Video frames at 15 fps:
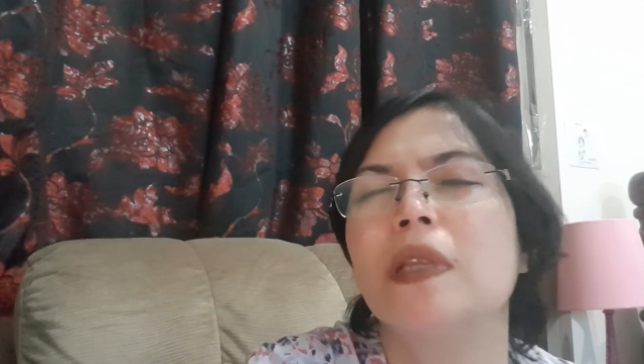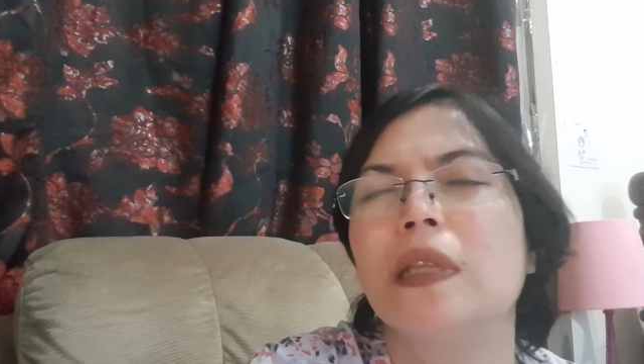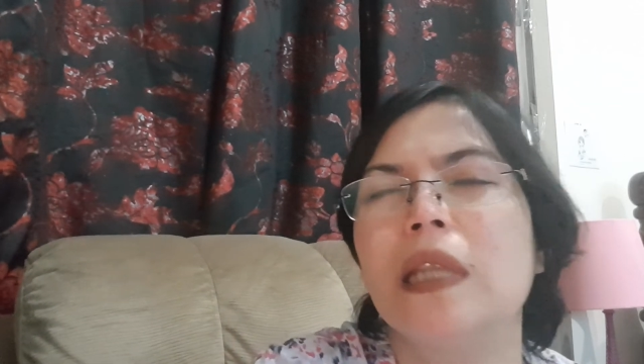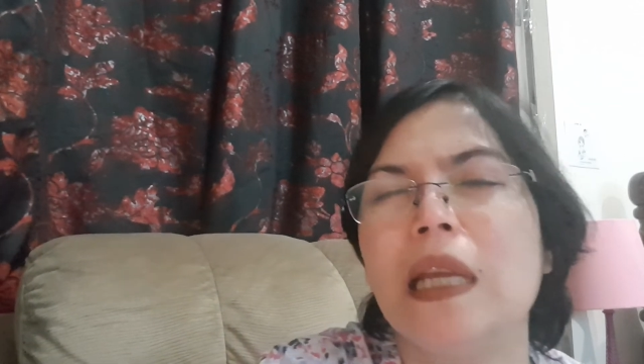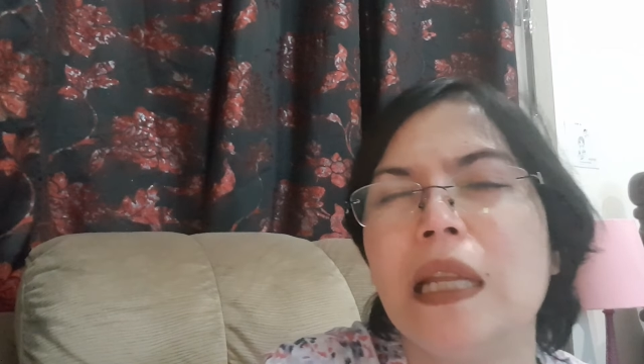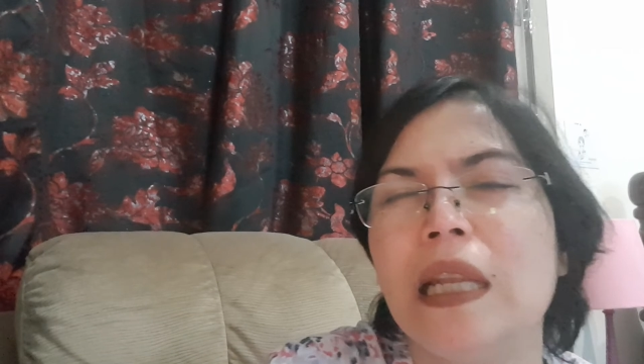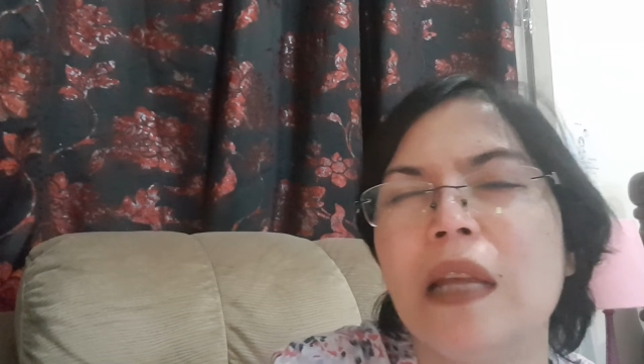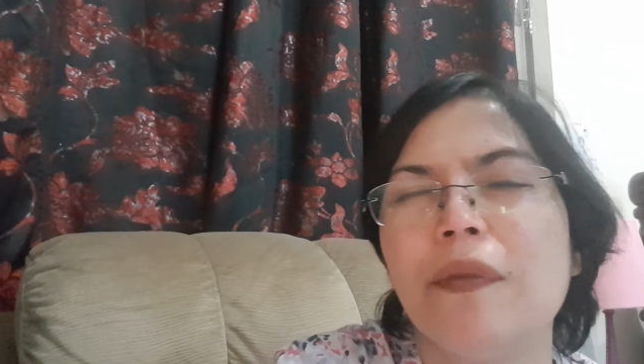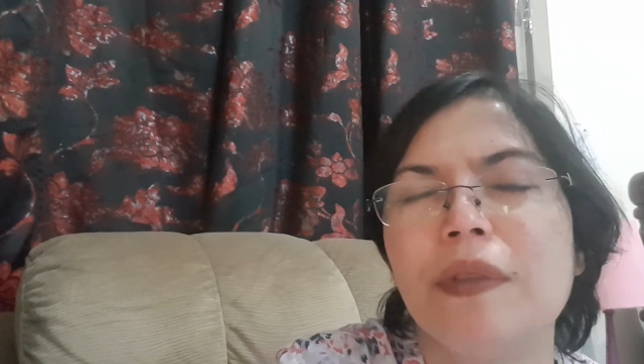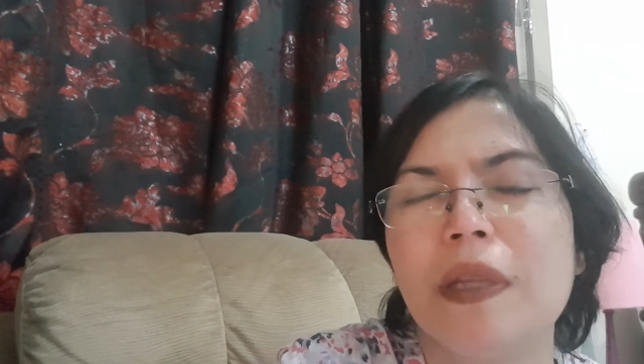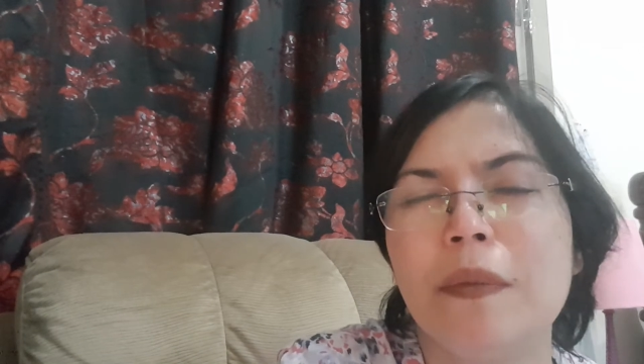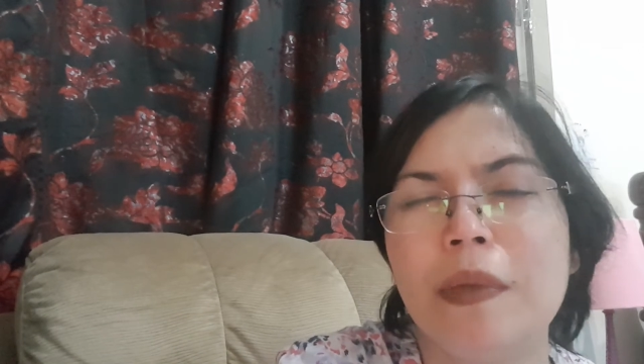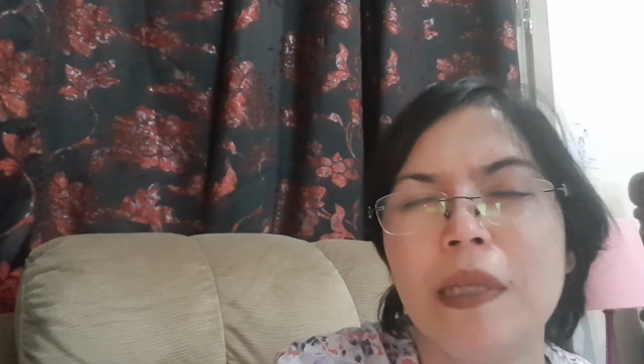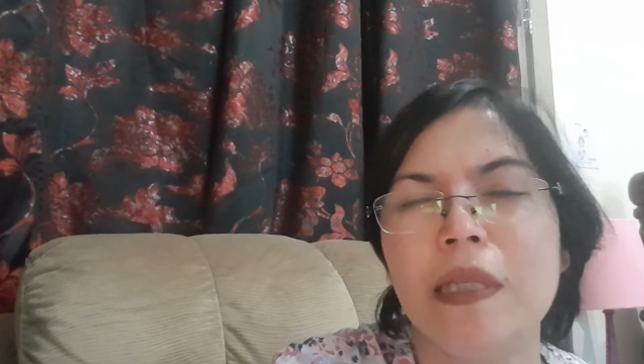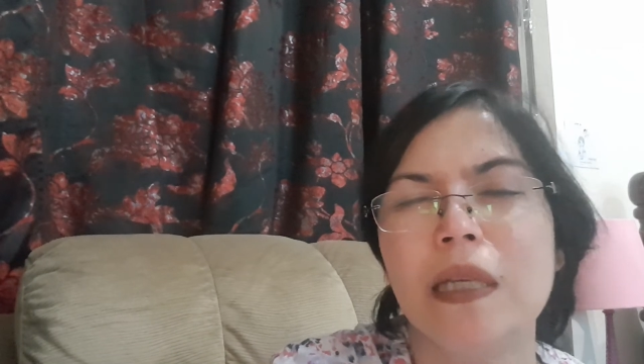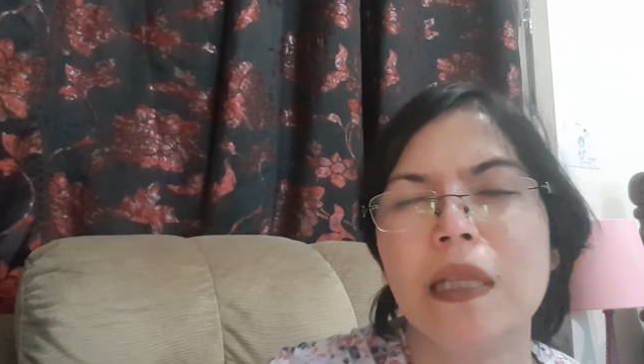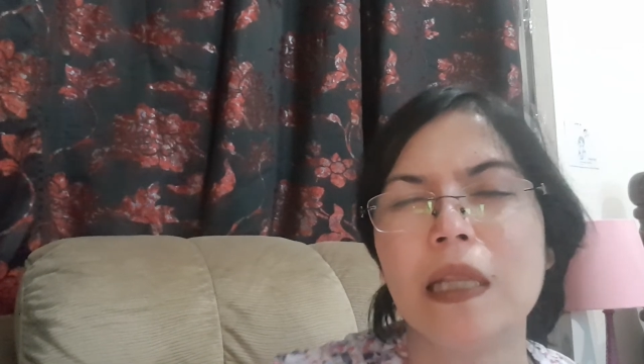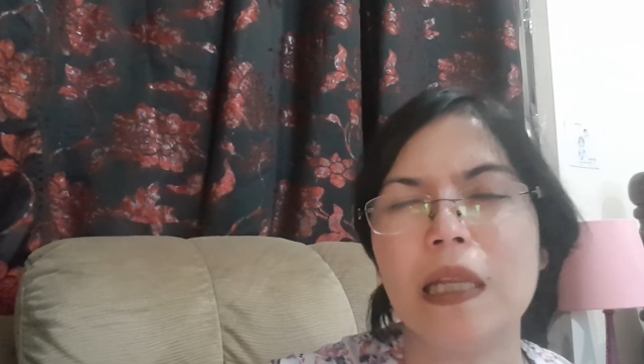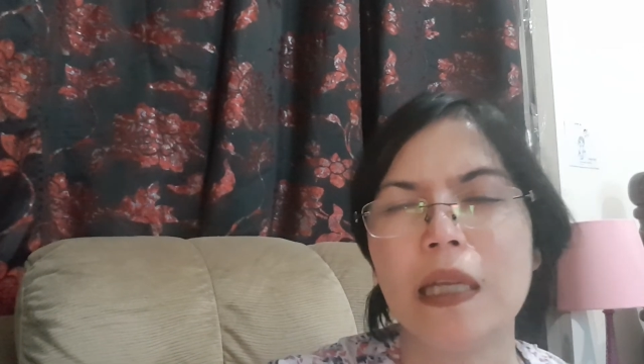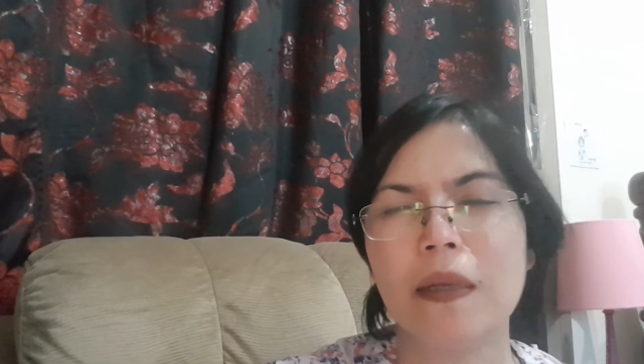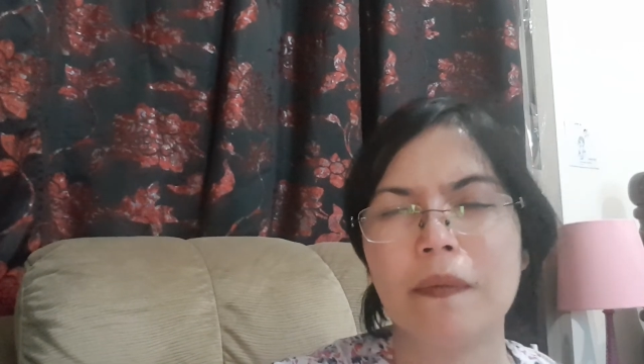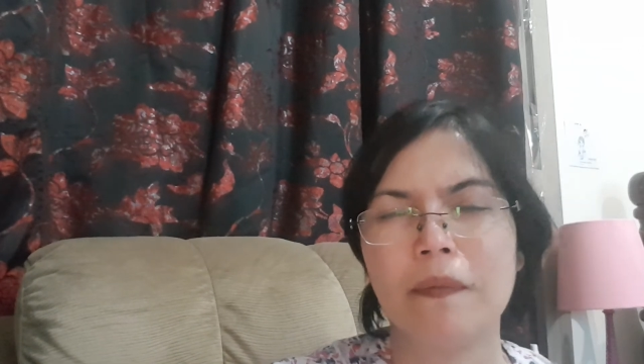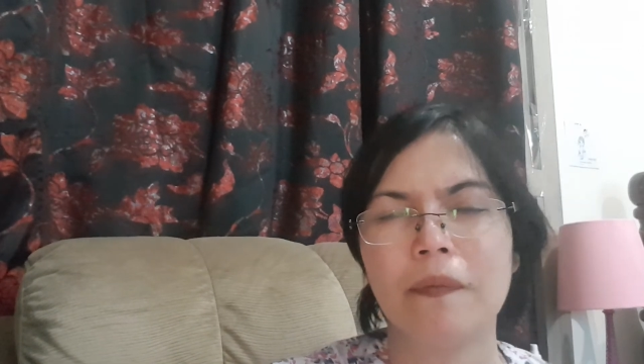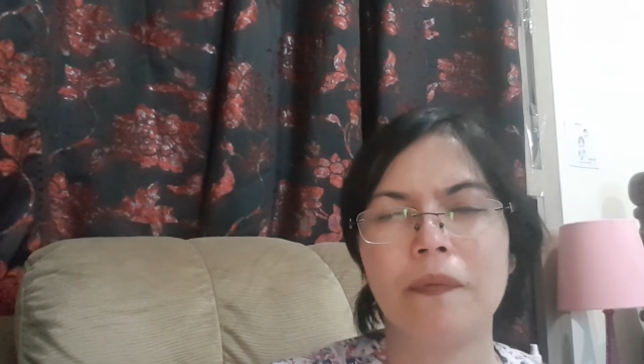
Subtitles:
They left immediately.